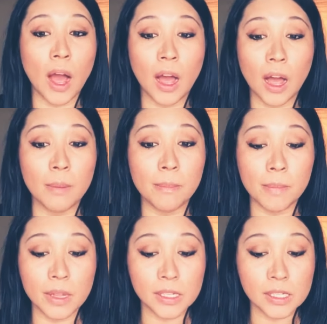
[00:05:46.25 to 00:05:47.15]
Um,
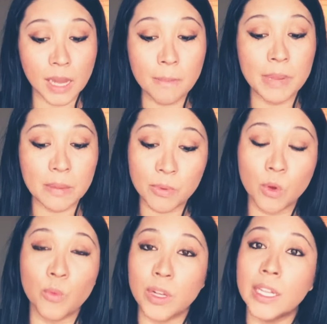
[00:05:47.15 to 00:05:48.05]
some
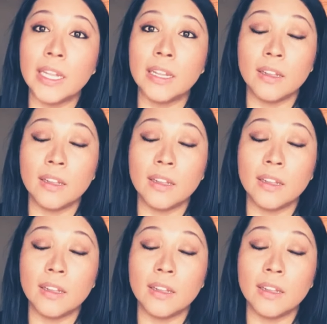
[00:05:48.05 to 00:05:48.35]
people really,